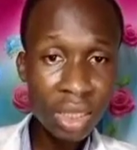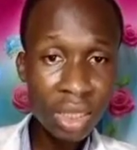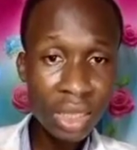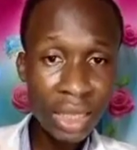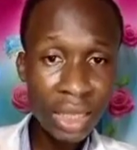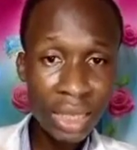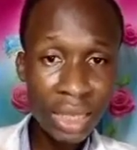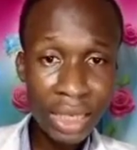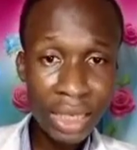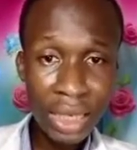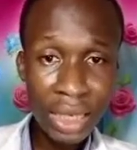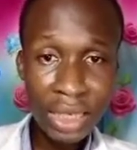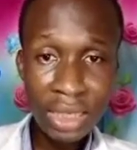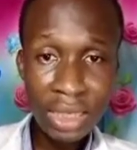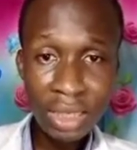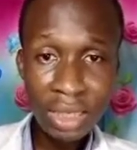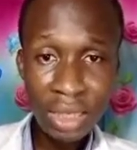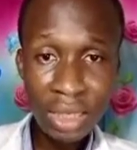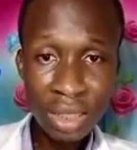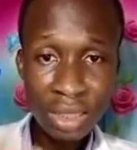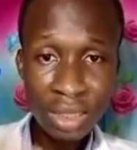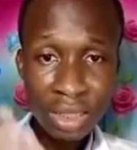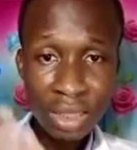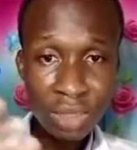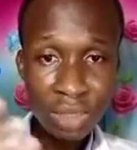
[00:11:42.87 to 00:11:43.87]
engaging
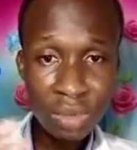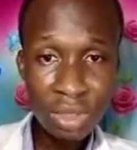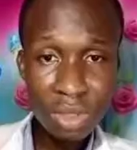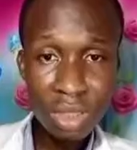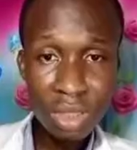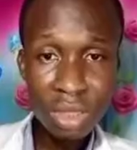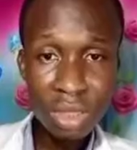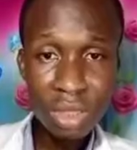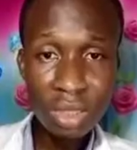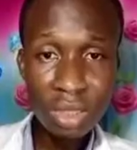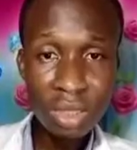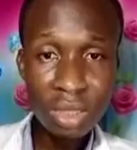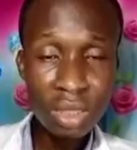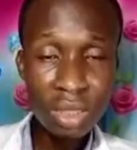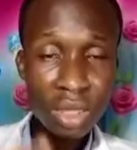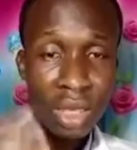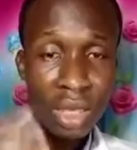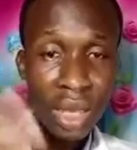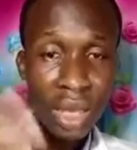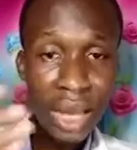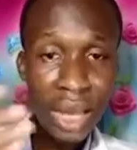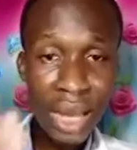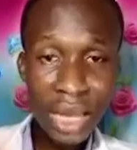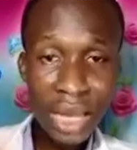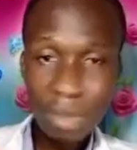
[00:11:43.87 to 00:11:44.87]
activities,
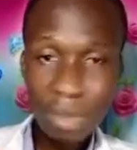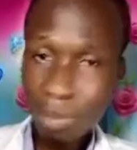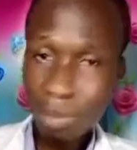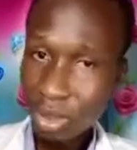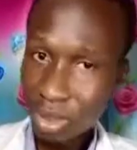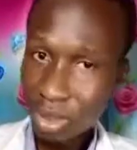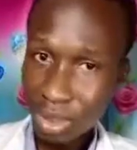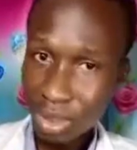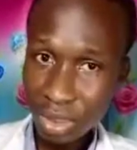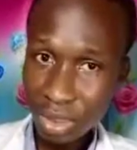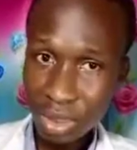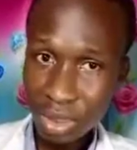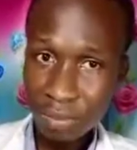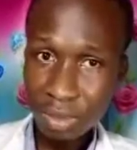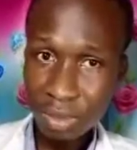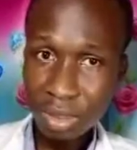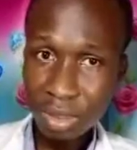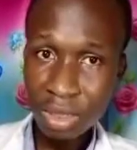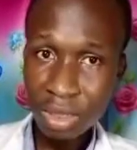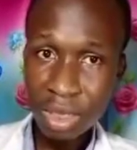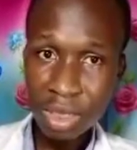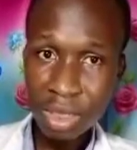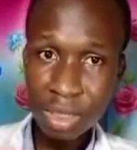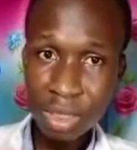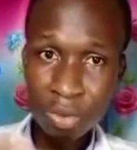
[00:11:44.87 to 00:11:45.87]
high impact activities
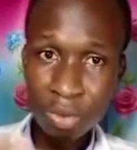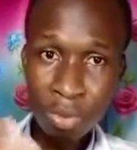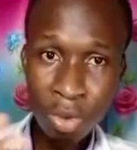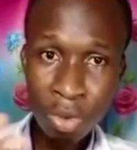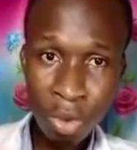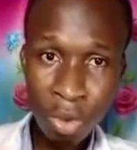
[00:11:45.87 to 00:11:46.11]
as